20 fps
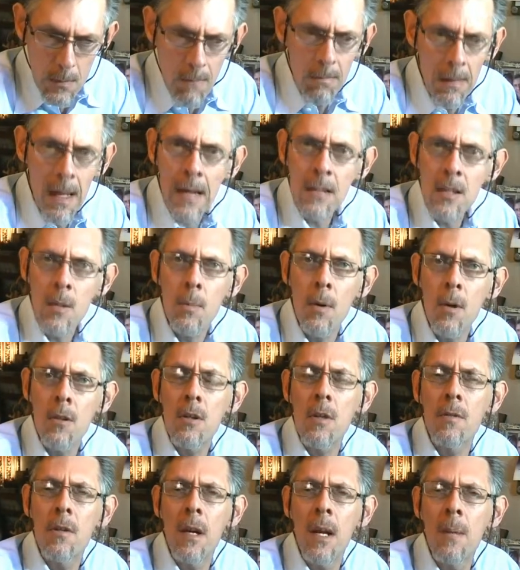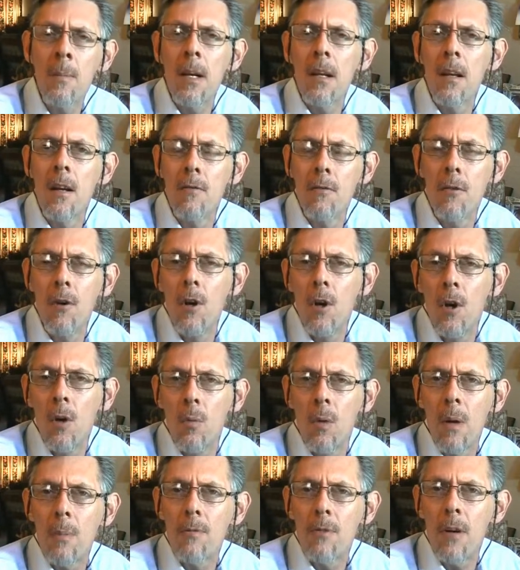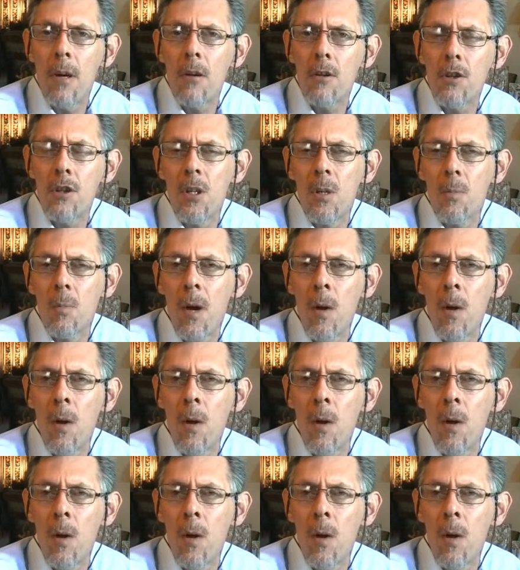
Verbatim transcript: as the pastor of Dynamic Love Web Fellowship,